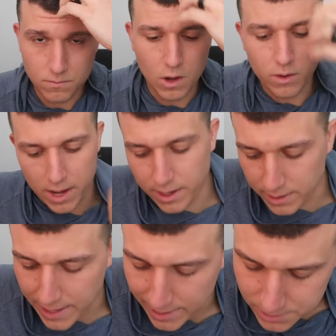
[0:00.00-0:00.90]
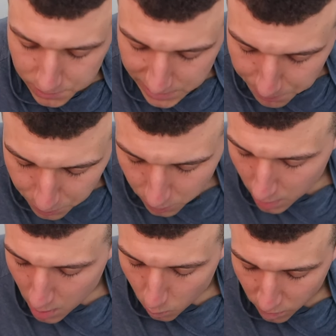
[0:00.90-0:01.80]
You know okay. I mean? Yeah. So simple.
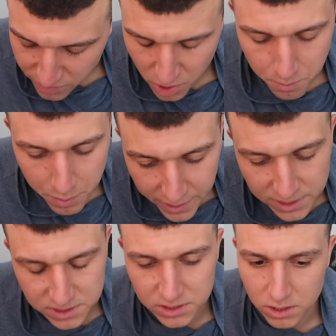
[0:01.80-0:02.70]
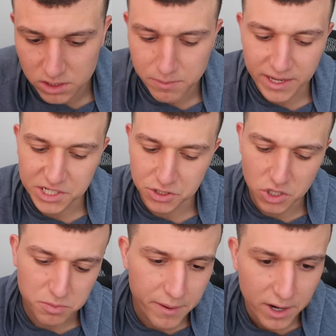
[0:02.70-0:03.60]
One of your biggest concerns is making sure
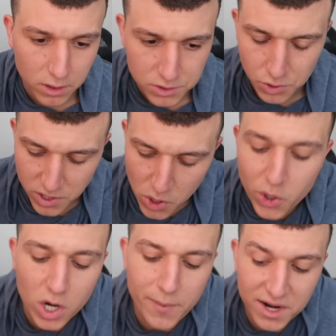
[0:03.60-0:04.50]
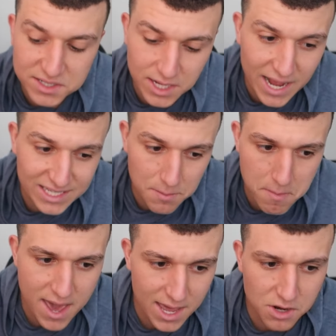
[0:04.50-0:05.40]
those burials, so that you can go to bed at night as a
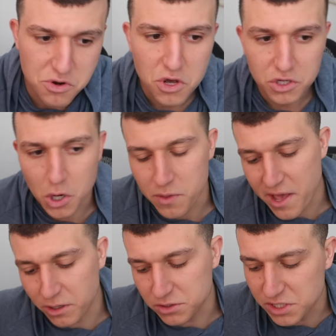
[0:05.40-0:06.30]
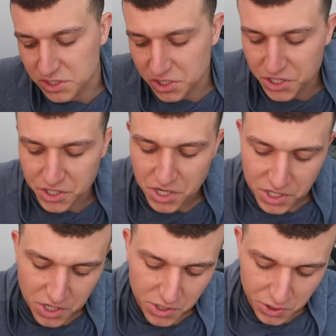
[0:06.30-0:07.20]
man, knowing that your sister,
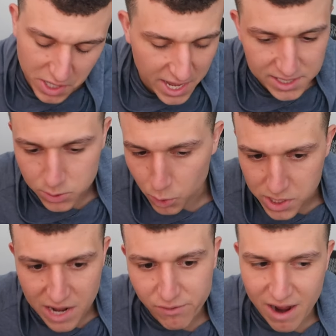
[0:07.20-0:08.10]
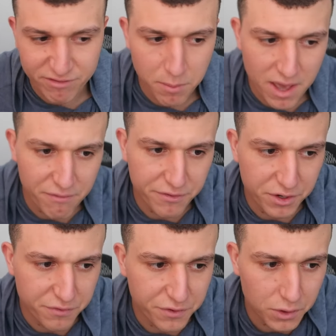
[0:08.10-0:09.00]
you know, your kids will never have to pay for
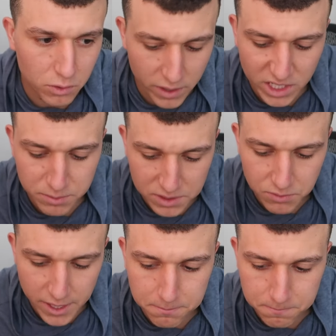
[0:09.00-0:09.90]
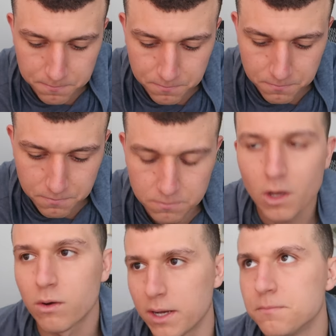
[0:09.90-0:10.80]
your funeral arrangements, Yeah, I,
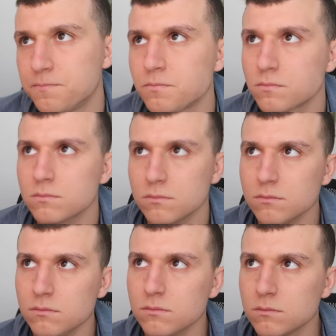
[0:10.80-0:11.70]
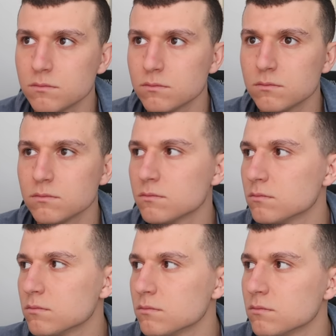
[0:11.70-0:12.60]
I, okay. I, I to pay for my own
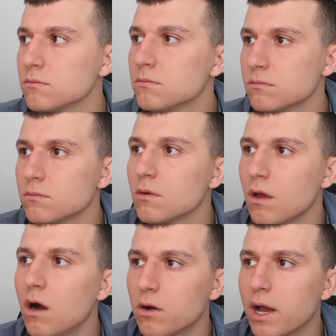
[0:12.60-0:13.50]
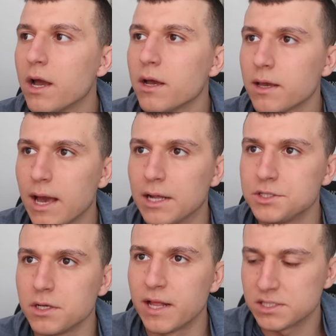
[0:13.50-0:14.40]
departure. Okay.
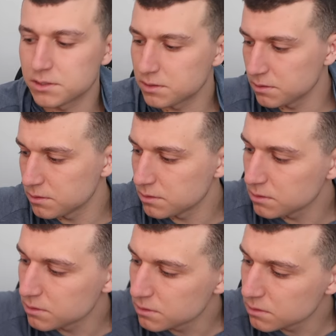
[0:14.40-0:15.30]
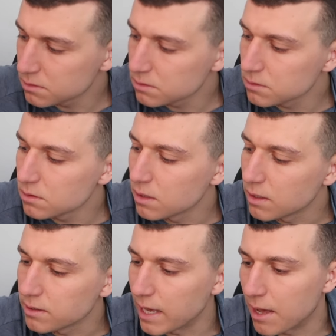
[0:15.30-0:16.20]
Gotcha. That's, my own interment.
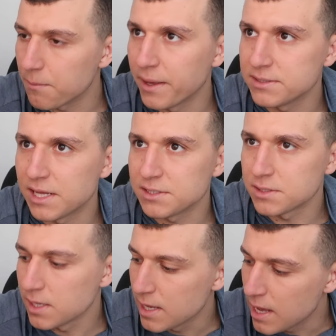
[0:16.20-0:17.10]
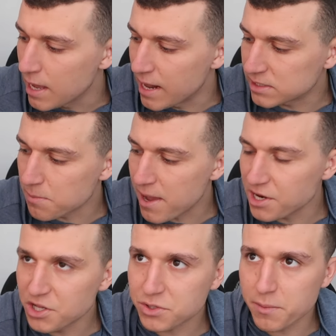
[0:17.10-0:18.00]
Yeah, makes sense. And as a
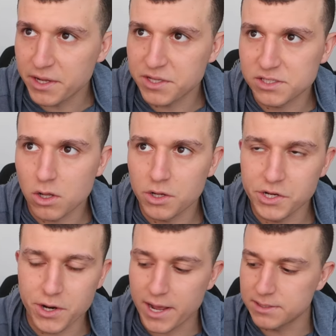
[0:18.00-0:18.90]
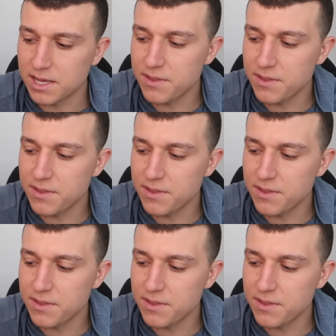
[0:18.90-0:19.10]
man, you just want to make sure that's all in your hands.